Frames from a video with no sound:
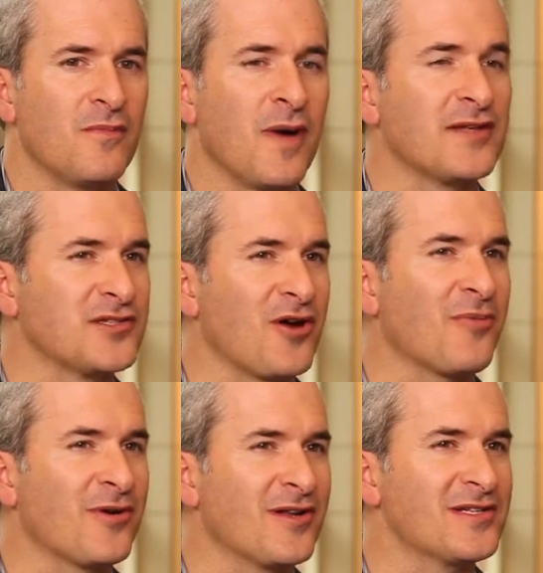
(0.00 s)
my
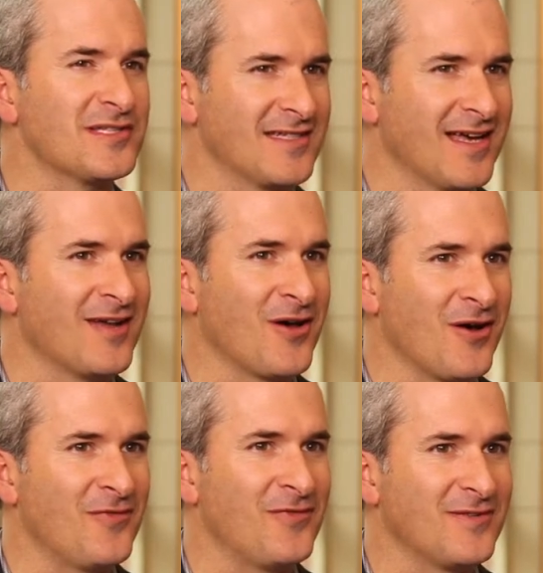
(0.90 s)
stubbornness
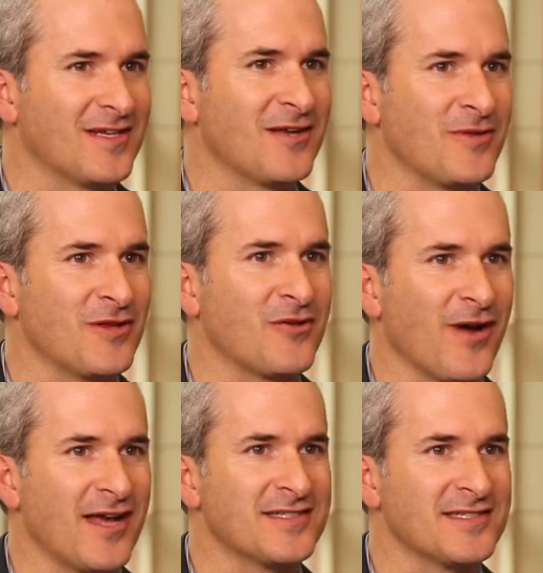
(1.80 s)
enough to give me the
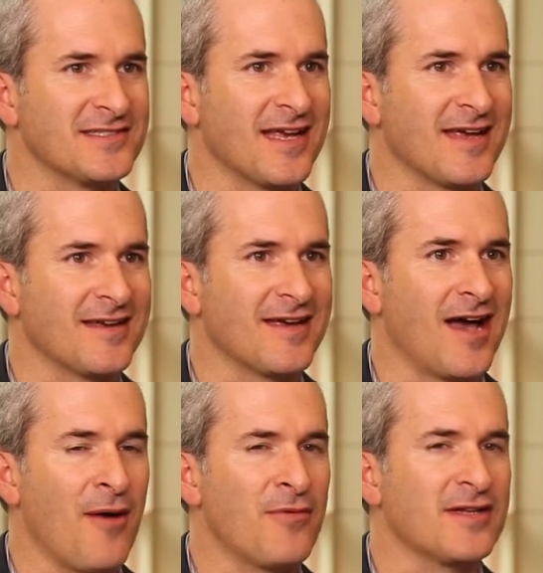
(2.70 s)
grace to say,
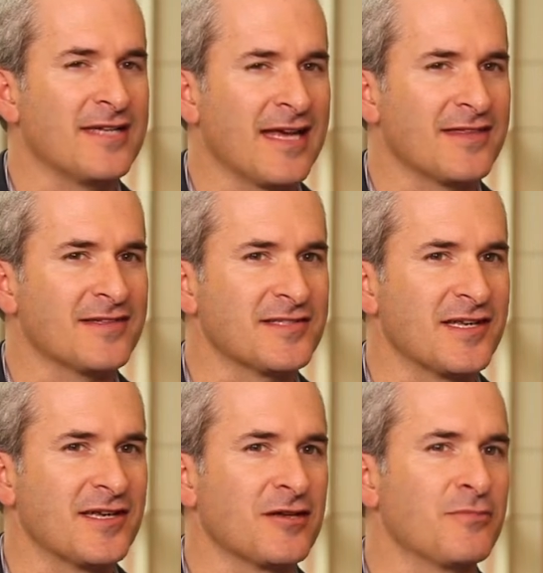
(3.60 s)
I'm going to take this
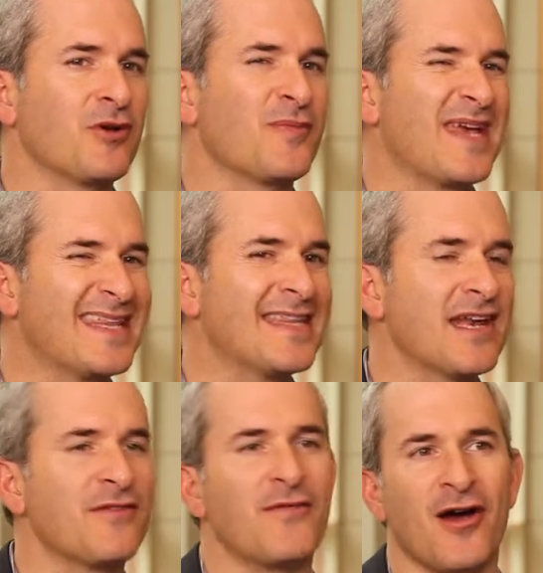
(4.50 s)
kid, put him in
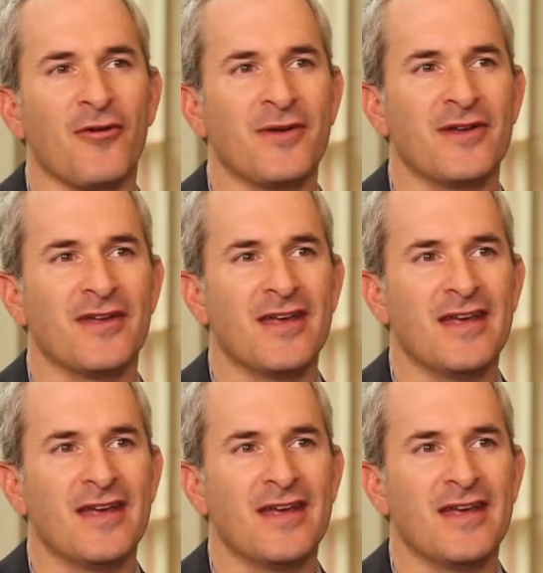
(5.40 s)
that environment,